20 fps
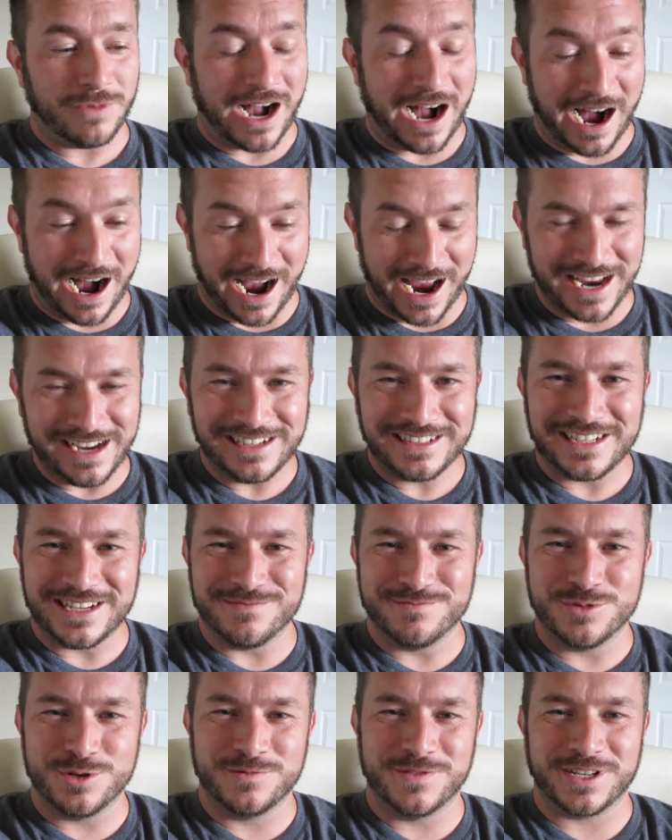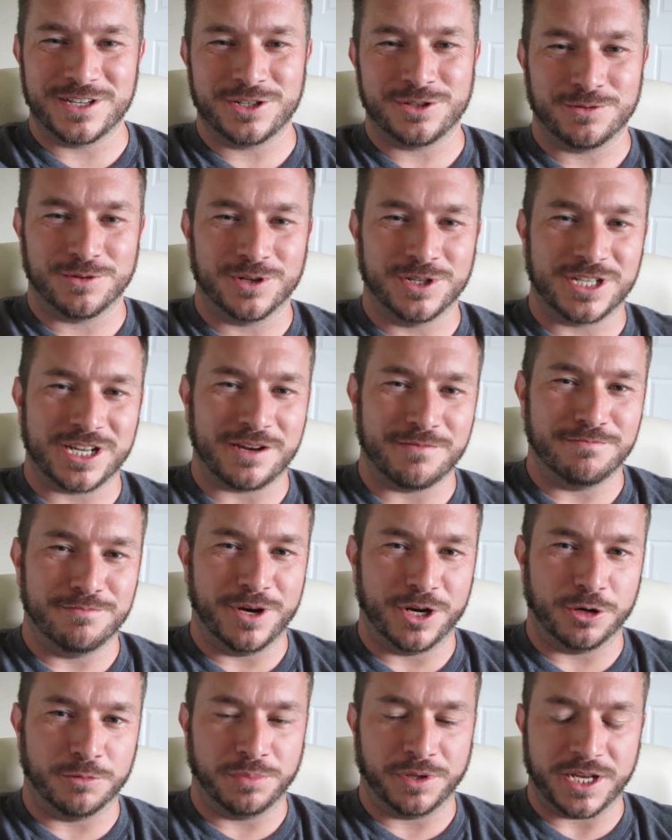I am moving towards a
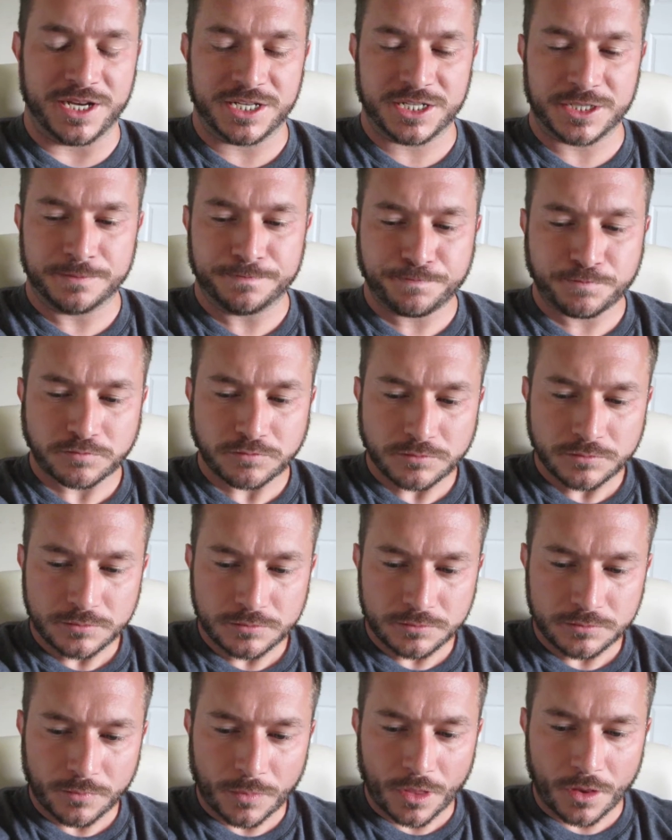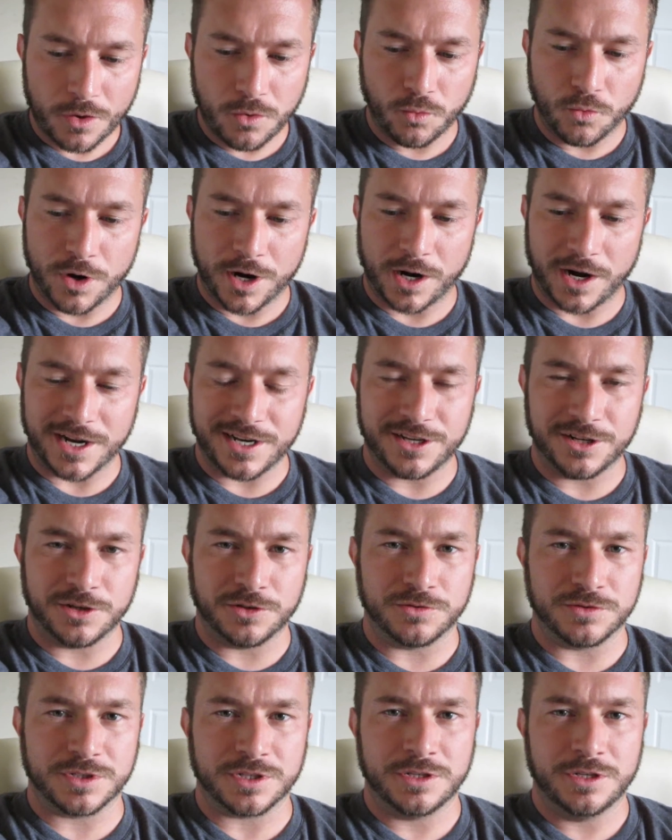better place where I
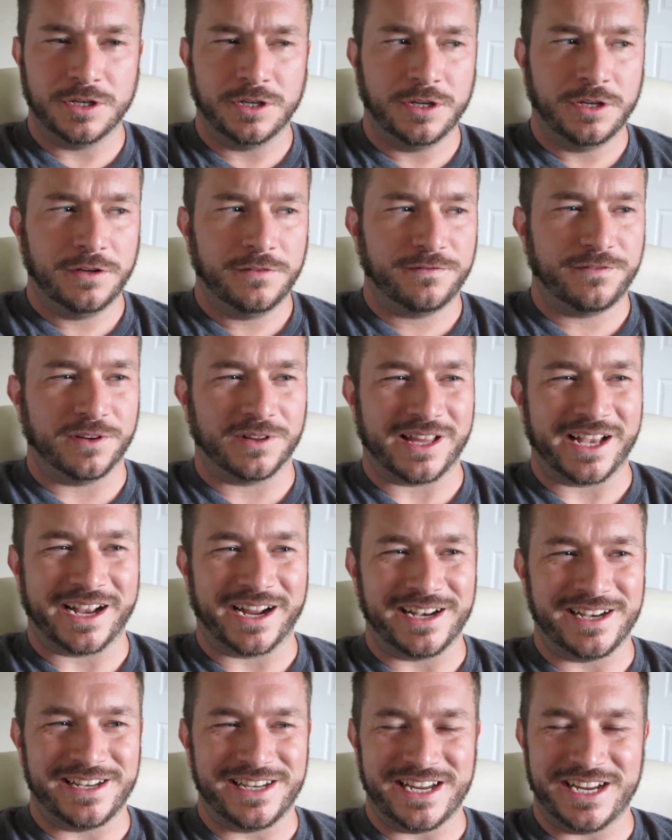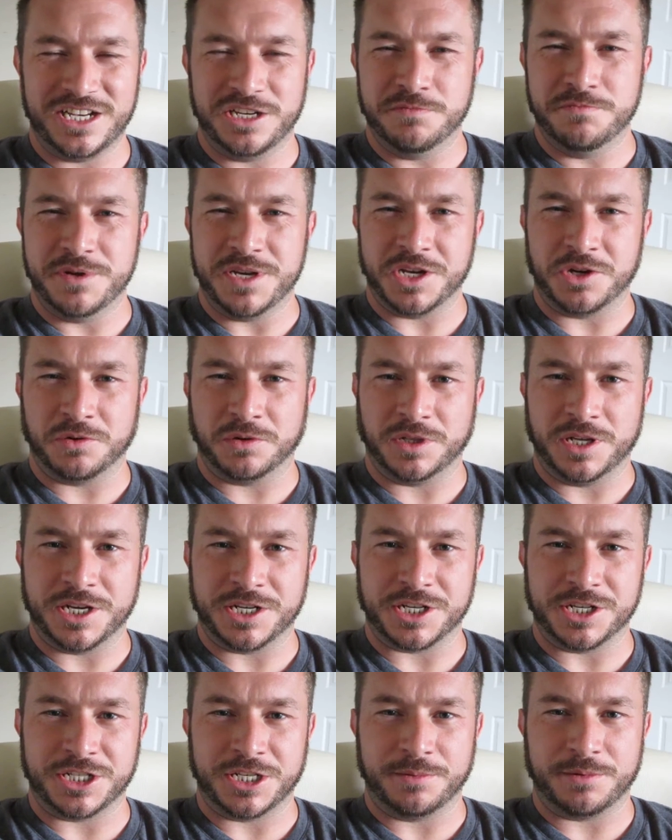don't feel like I need to be in a
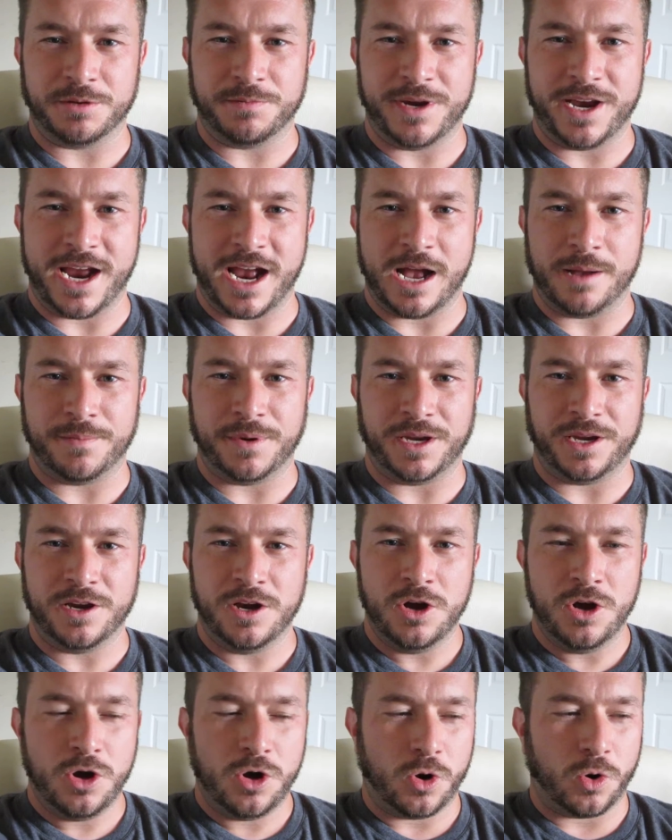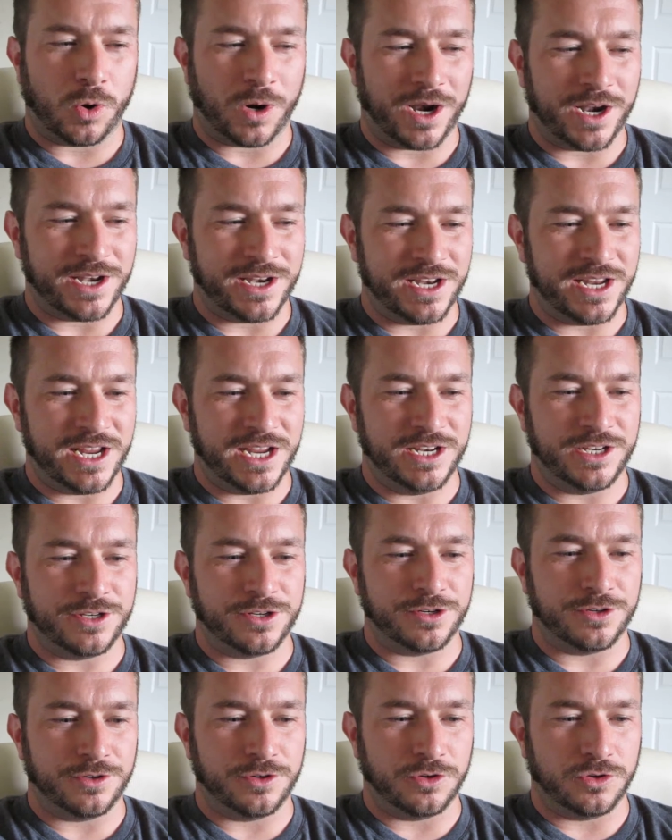relationship to be happy, or I need
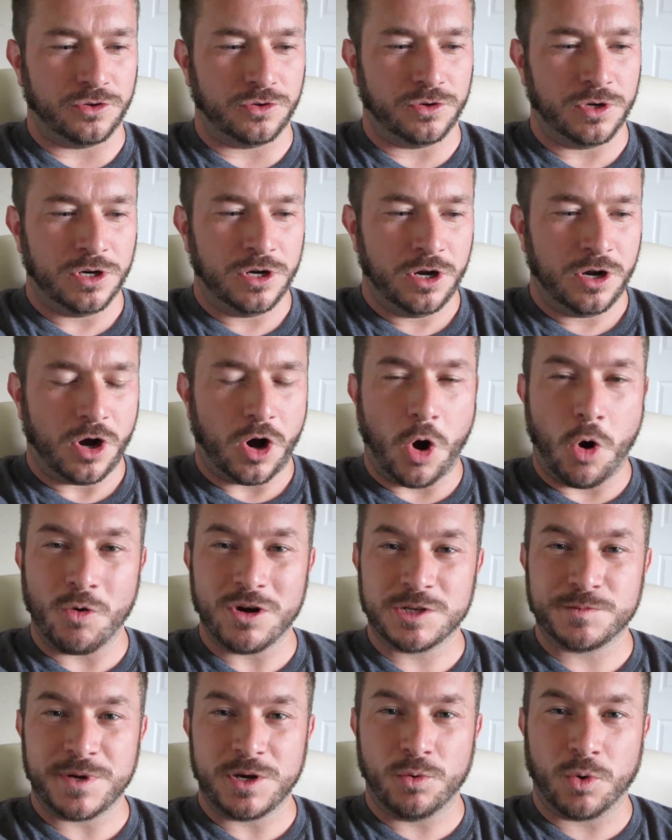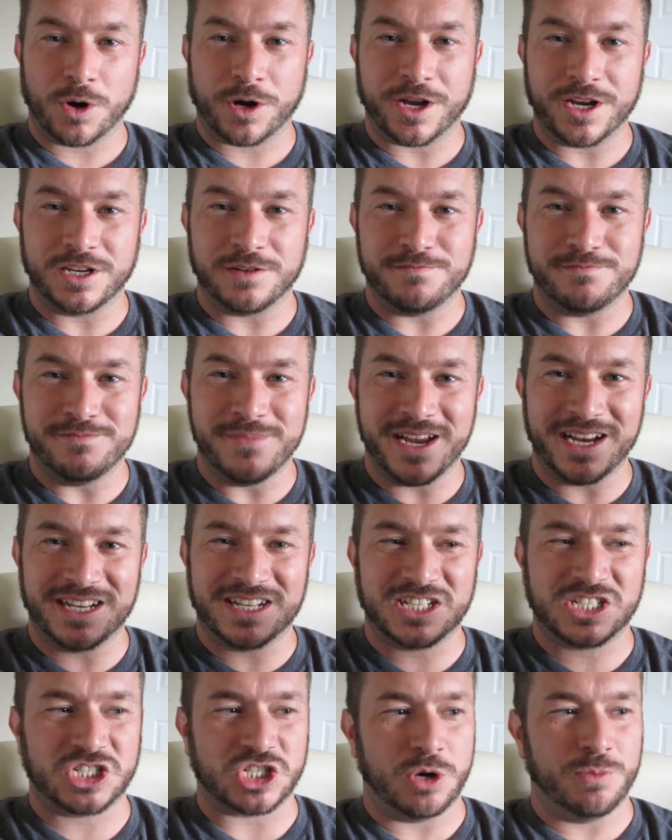to always be working to make
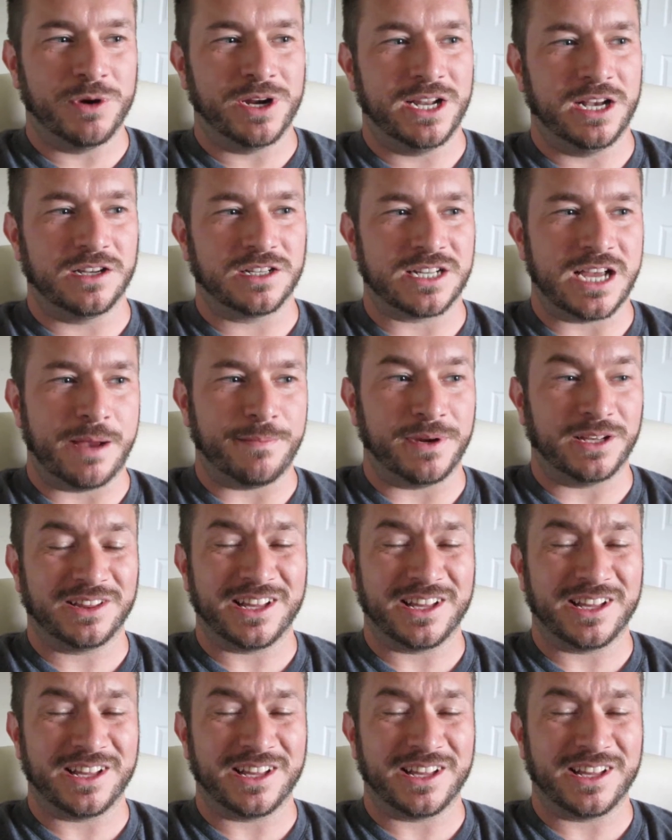someone else happy.